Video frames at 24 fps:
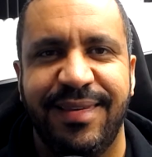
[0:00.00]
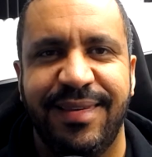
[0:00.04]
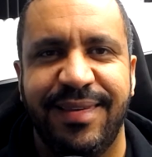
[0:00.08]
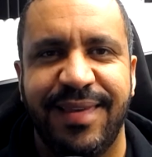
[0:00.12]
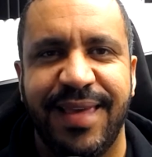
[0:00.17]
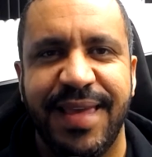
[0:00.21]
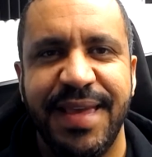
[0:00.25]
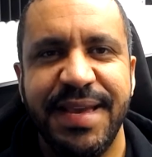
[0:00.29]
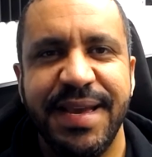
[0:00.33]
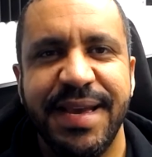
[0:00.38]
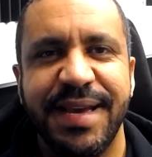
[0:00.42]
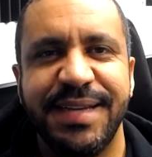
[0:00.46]

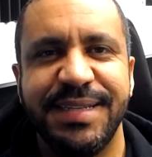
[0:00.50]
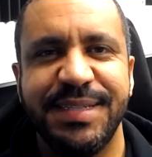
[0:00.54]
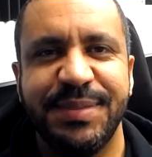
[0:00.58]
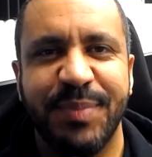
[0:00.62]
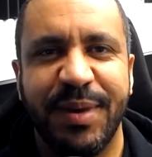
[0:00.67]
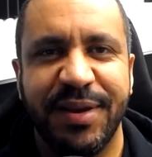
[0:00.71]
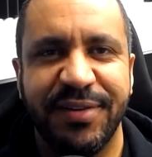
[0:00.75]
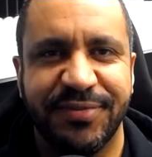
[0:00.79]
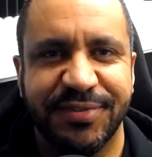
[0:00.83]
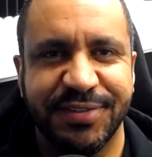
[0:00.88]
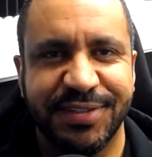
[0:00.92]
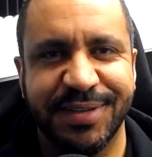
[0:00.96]
Hey guys,
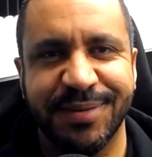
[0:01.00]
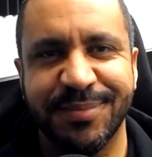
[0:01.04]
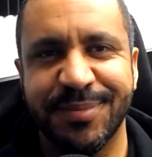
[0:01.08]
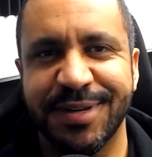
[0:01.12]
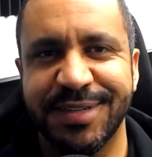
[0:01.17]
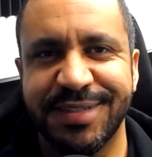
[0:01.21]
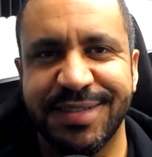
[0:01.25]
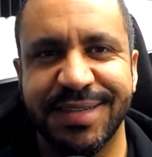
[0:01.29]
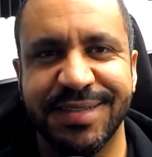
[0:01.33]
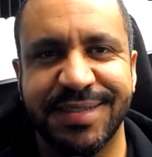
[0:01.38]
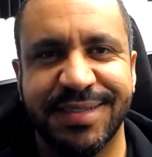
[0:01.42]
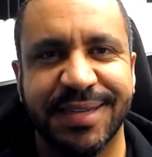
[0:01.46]
Mike for Sim
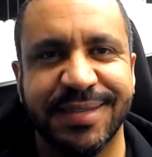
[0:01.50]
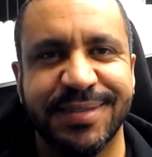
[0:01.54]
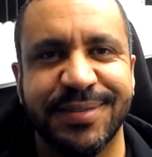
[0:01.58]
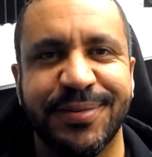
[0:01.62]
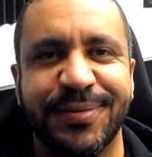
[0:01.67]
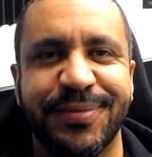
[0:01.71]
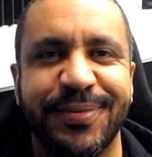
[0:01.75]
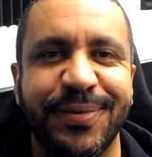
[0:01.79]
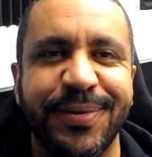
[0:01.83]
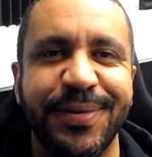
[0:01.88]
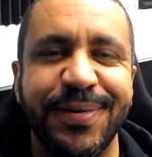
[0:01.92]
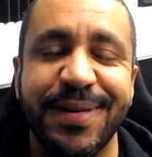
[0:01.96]
Racing
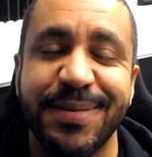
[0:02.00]
604,